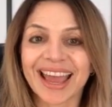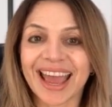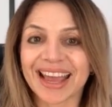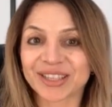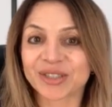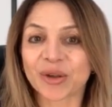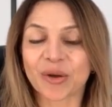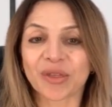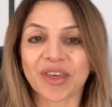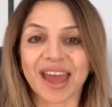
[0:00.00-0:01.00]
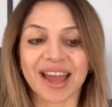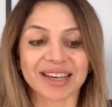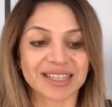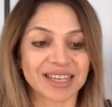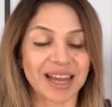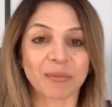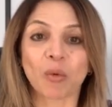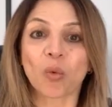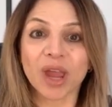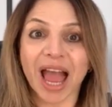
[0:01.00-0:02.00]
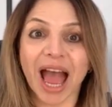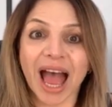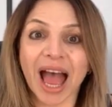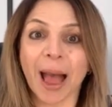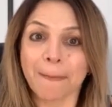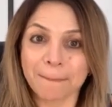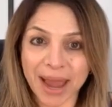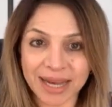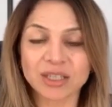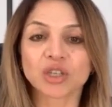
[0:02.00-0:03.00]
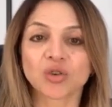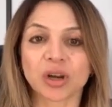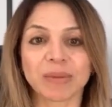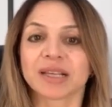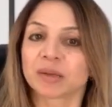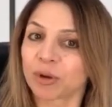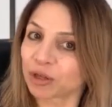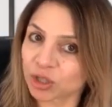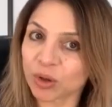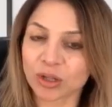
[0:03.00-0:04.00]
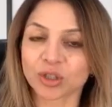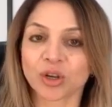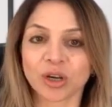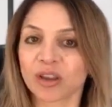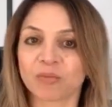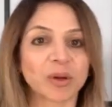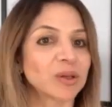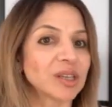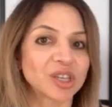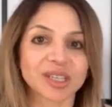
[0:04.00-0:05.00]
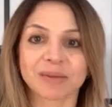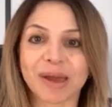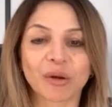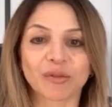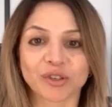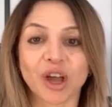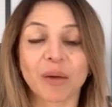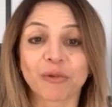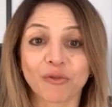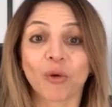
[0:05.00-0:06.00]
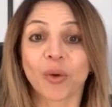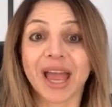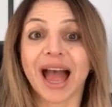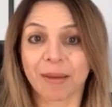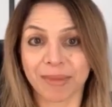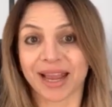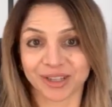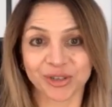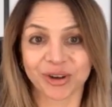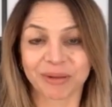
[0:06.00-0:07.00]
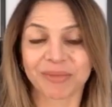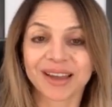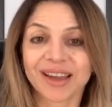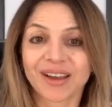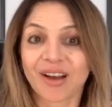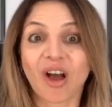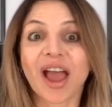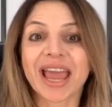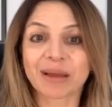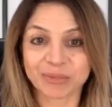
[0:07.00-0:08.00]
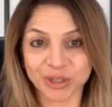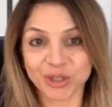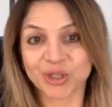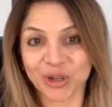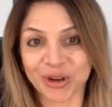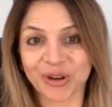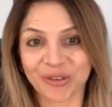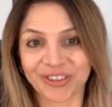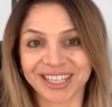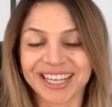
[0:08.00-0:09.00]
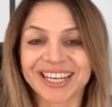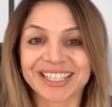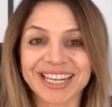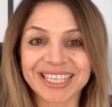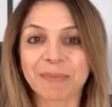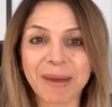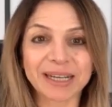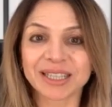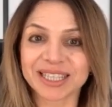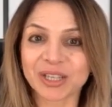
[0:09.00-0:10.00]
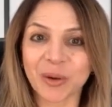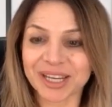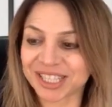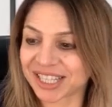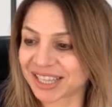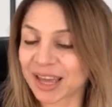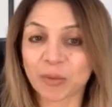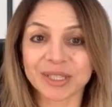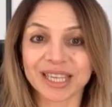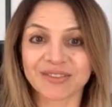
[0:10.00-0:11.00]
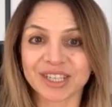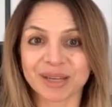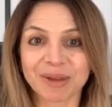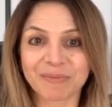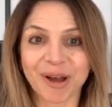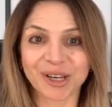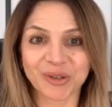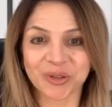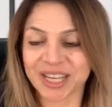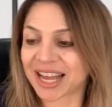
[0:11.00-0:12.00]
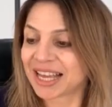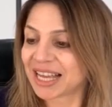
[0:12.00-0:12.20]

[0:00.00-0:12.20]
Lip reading: so that we are mainstream as opposed to alternative, because it's just a matter of time before we are mainstream. I am certain of it. So let's get back to this question that was given to me by Julia.